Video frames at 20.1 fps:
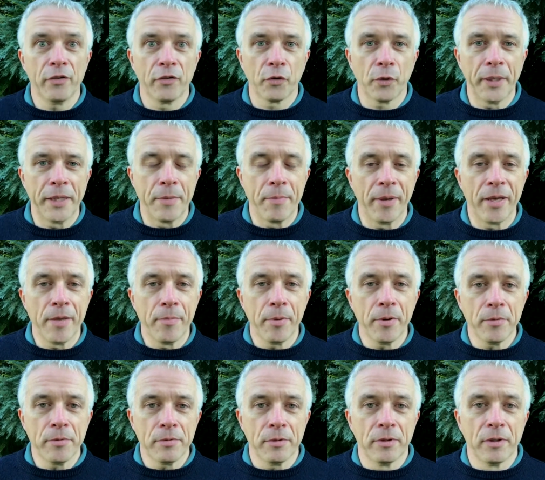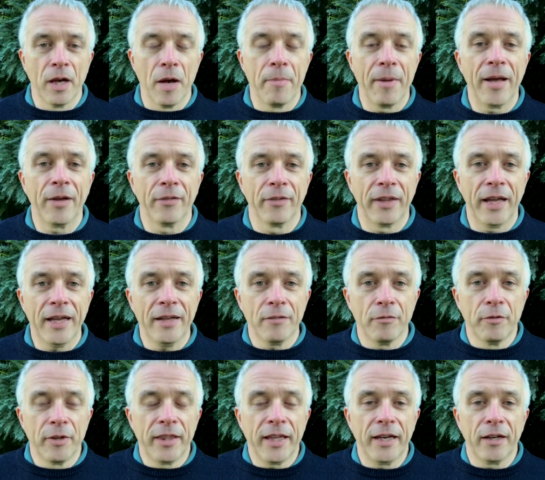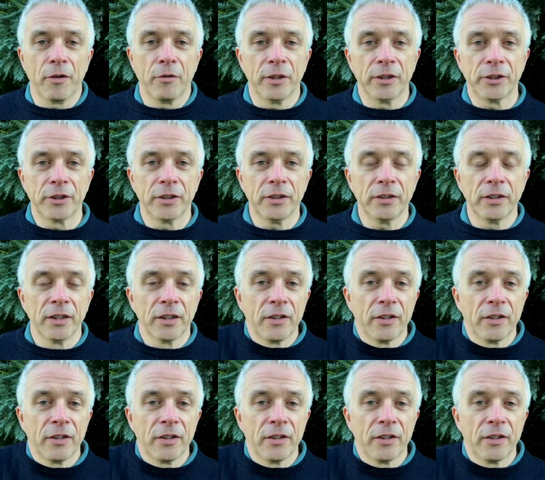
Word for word: 20 people about that with that question,